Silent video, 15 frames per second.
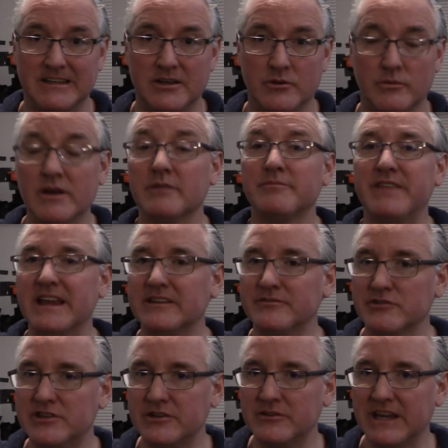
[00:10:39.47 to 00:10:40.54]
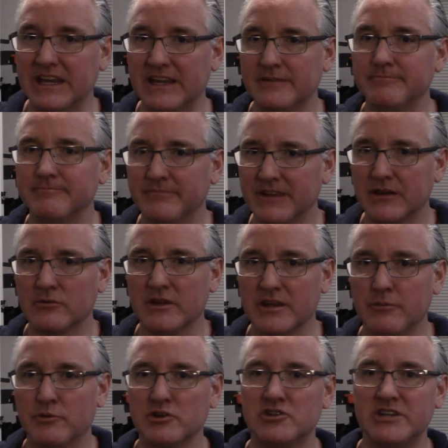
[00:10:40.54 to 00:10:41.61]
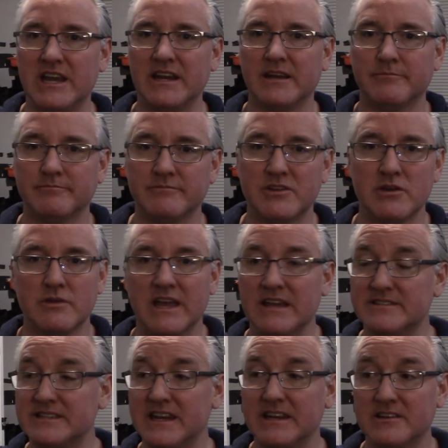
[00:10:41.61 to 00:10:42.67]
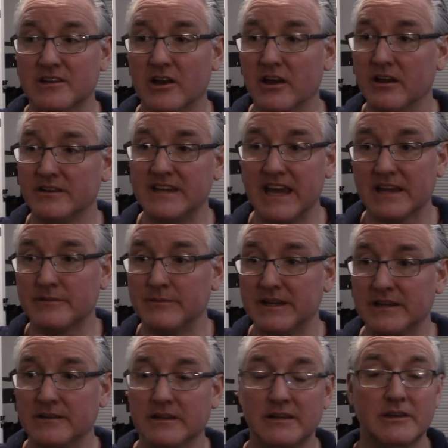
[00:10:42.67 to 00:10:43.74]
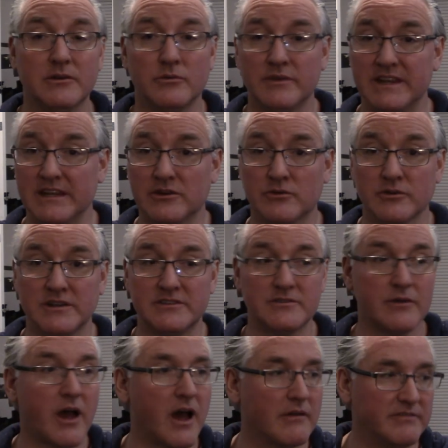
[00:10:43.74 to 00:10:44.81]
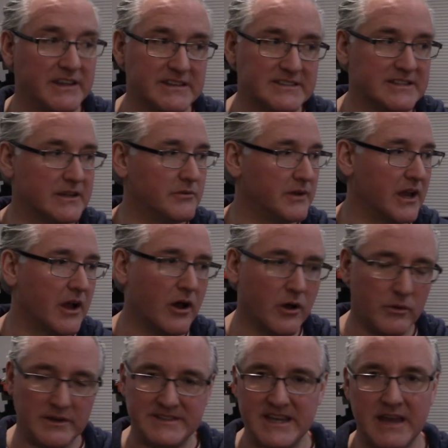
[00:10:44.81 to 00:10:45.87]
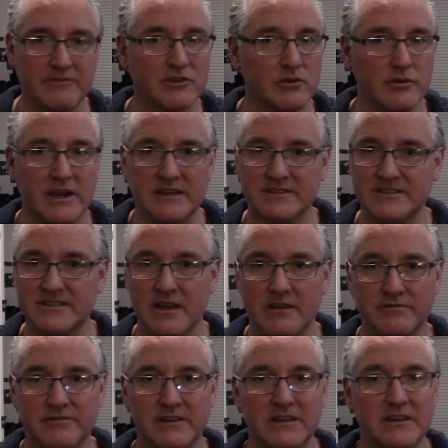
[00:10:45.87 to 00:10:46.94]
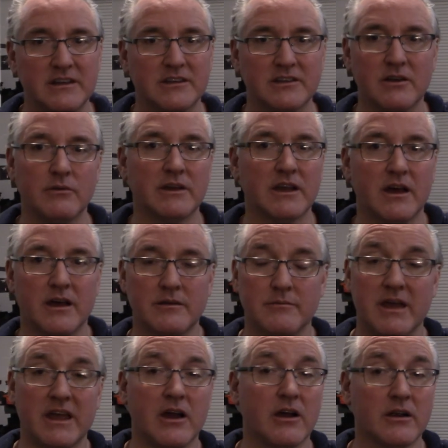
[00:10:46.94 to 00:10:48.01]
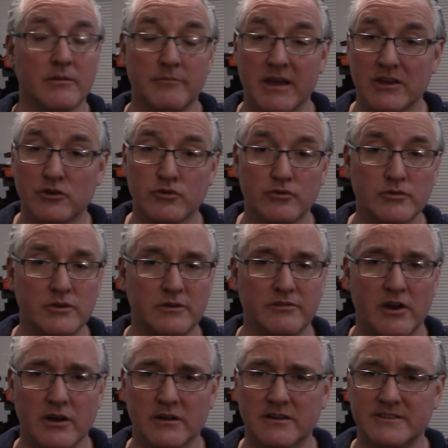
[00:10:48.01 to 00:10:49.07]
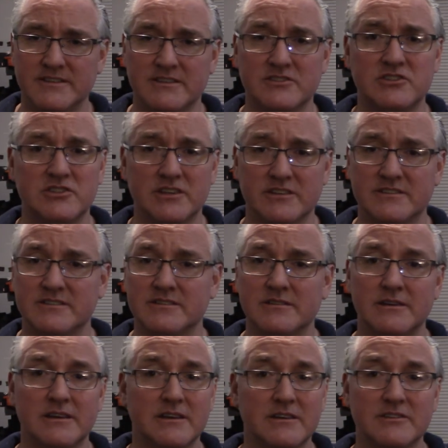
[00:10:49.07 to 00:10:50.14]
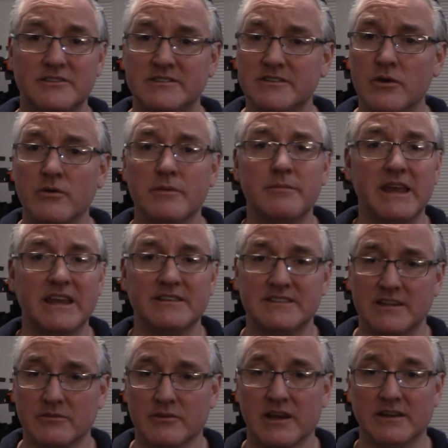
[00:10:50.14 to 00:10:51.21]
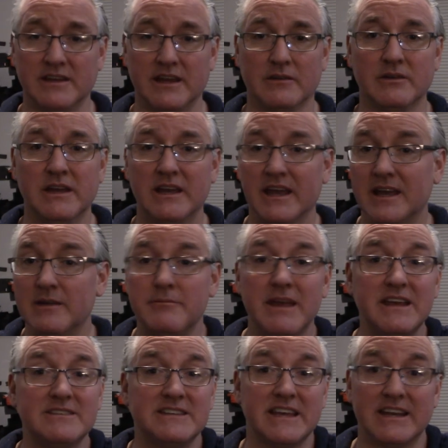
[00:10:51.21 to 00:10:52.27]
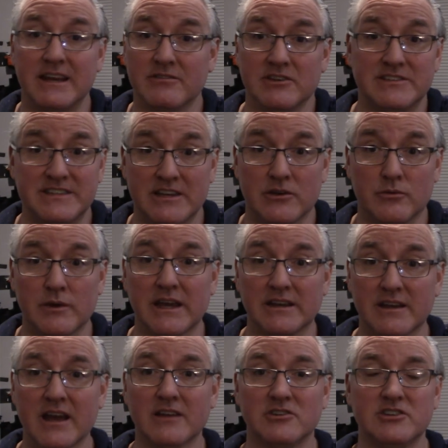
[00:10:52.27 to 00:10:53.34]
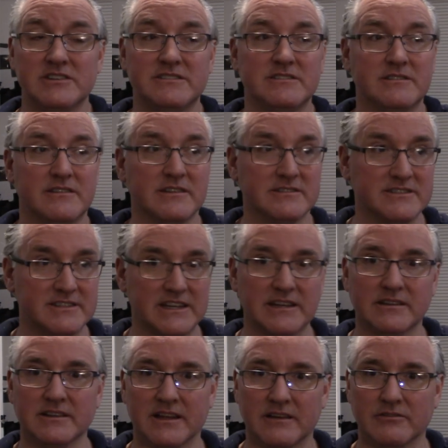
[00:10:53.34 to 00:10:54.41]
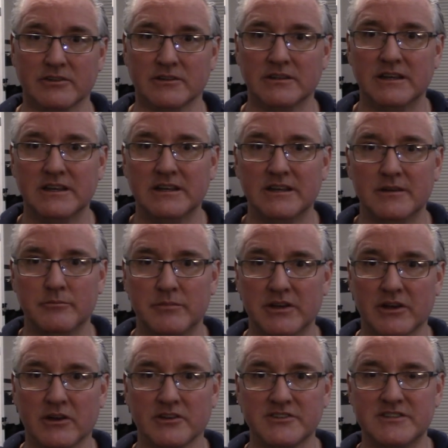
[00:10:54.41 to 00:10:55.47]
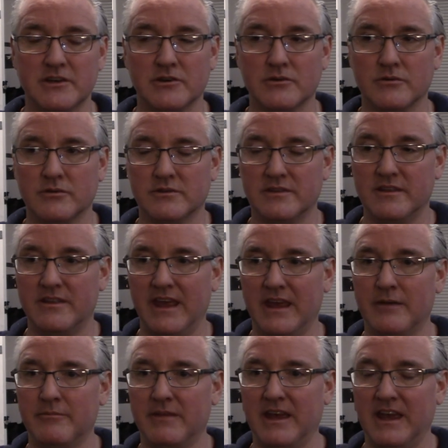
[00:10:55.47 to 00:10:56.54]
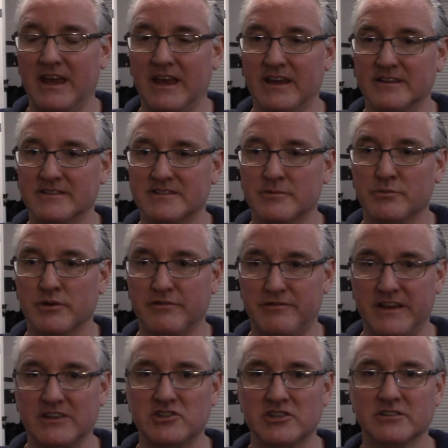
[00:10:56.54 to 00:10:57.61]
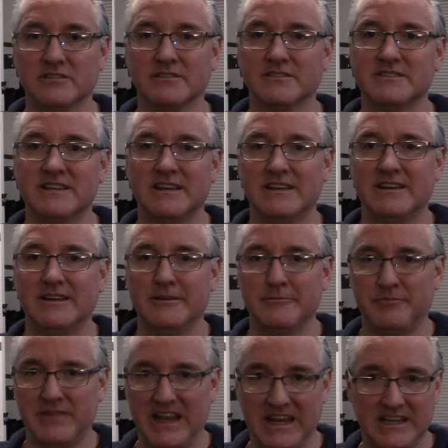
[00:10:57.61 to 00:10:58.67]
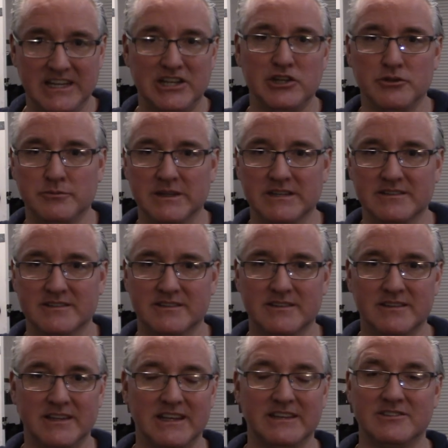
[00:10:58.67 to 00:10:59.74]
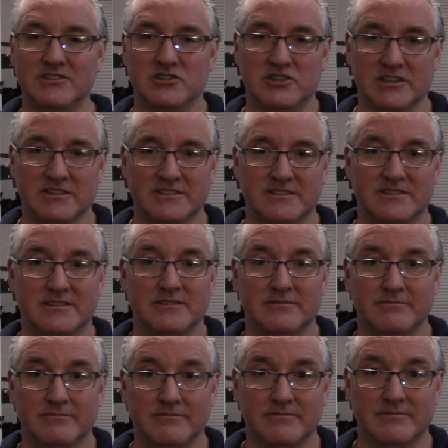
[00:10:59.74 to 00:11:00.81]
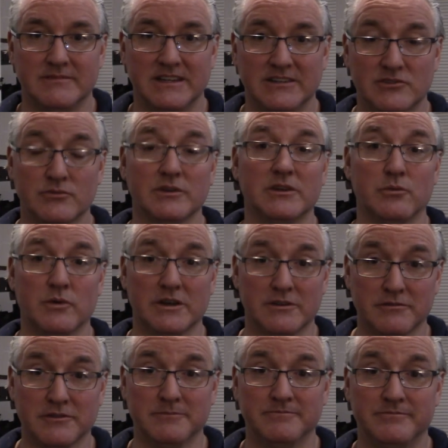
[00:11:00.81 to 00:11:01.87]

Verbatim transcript: Well, thanks for tuning in. I really appreciate it, and don't hesitate to contact me with inquiries. Obviously, we always have great stuff going on. My art, my crew of artists is just so amazing right now, and amazing in every single way, not just the skill level but also them as professionals and humans. It's just, it's really wonderful.